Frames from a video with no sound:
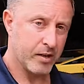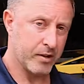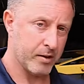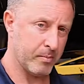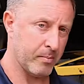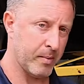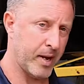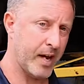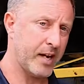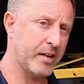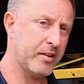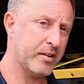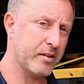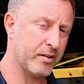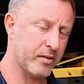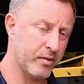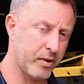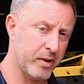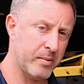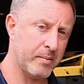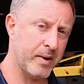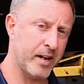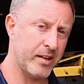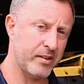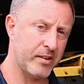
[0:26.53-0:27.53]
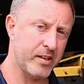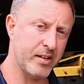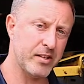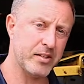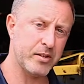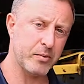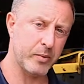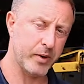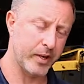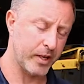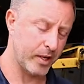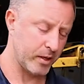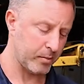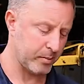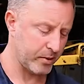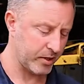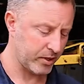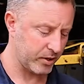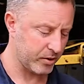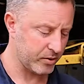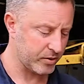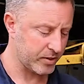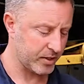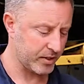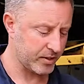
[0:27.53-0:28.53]
The main, three main things that we're going to be
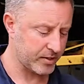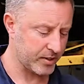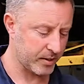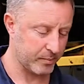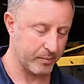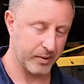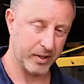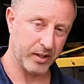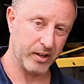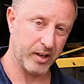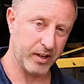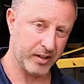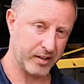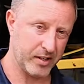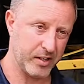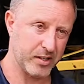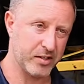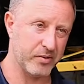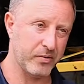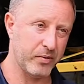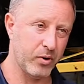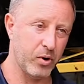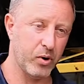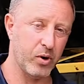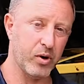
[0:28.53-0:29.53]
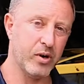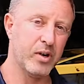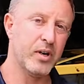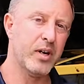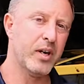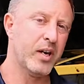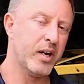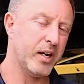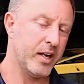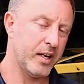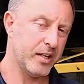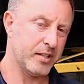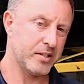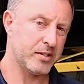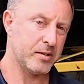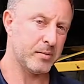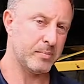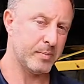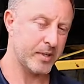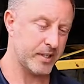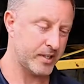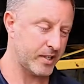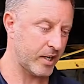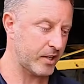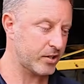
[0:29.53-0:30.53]
using something like this for is
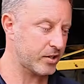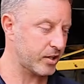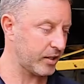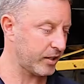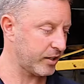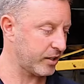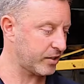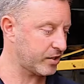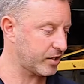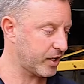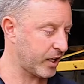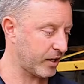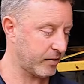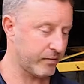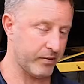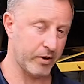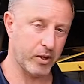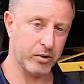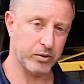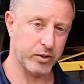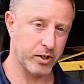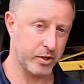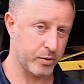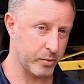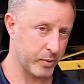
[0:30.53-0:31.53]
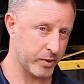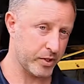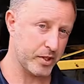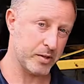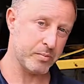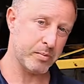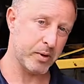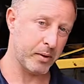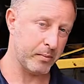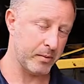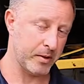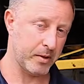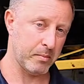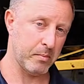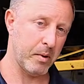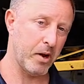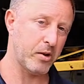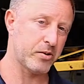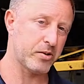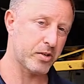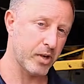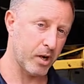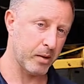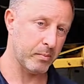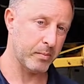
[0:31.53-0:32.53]
to potentially to check voltage which is probably the
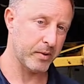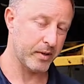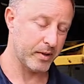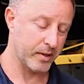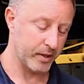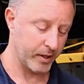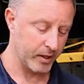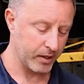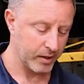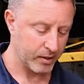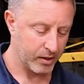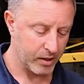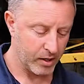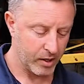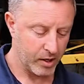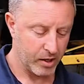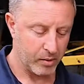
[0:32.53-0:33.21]
most common thing.